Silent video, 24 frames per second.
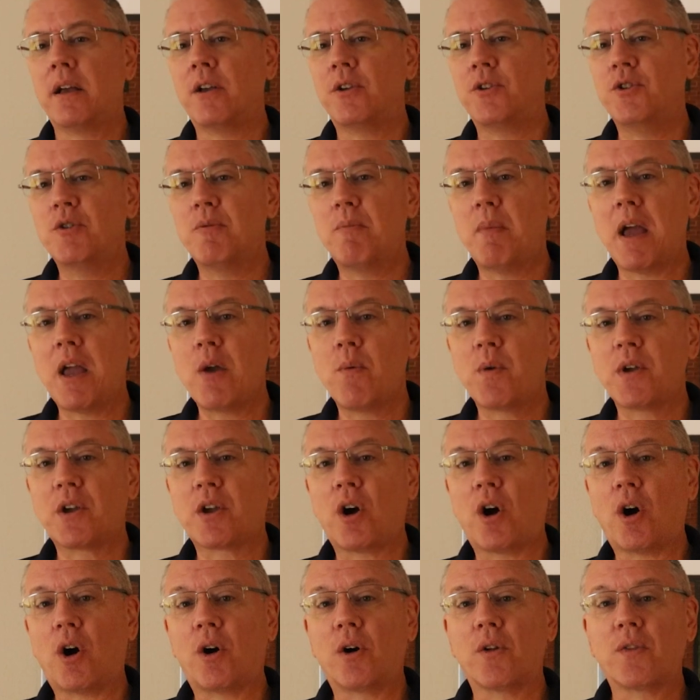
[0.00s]
You may
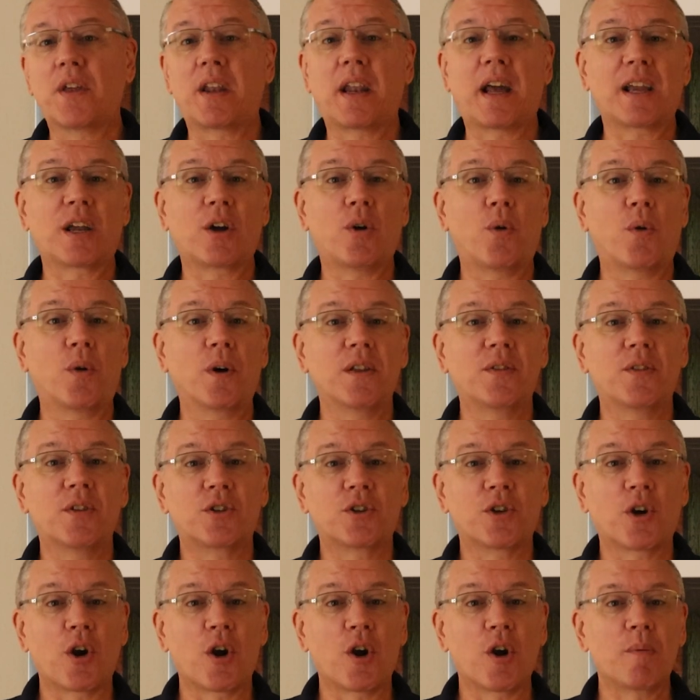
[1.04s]
recall that I coined the
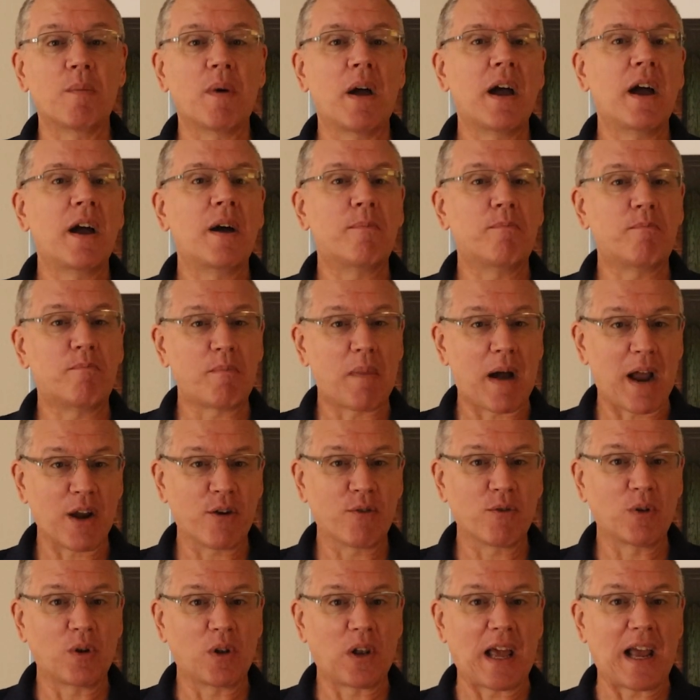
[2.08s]
term
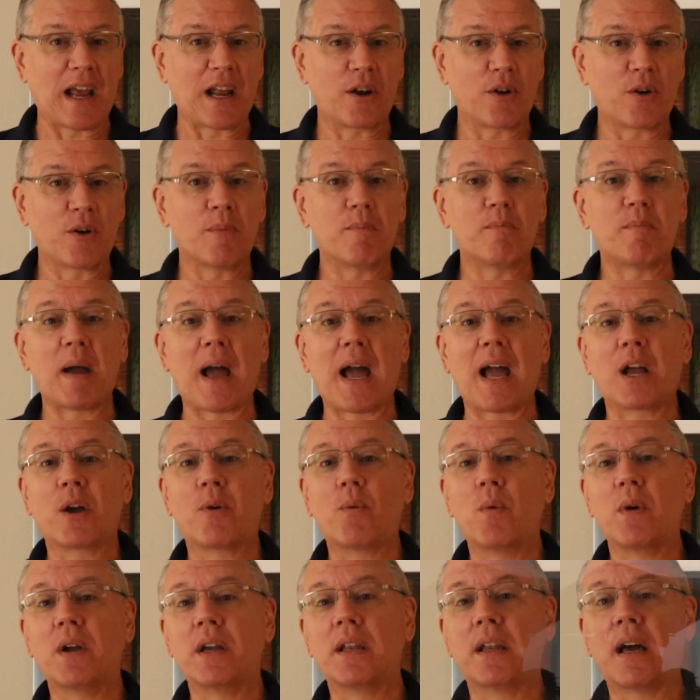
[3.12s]
Microlander
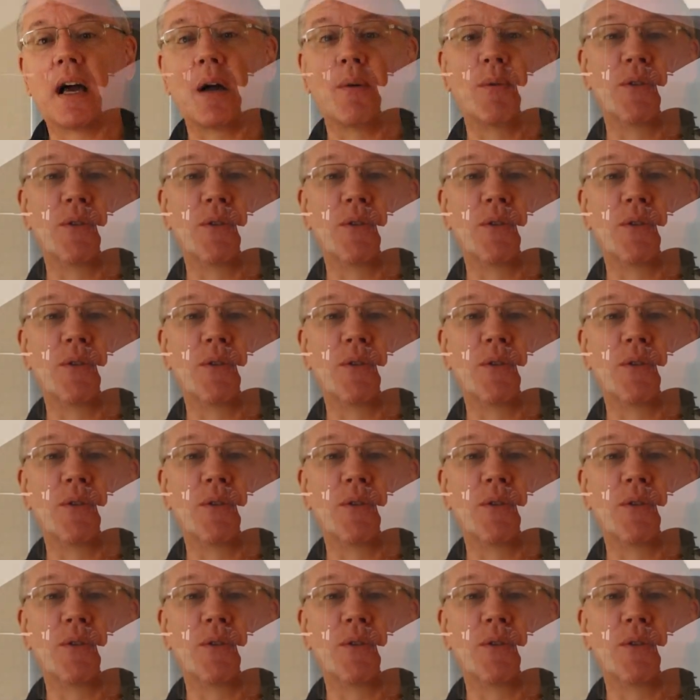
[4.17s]
back when I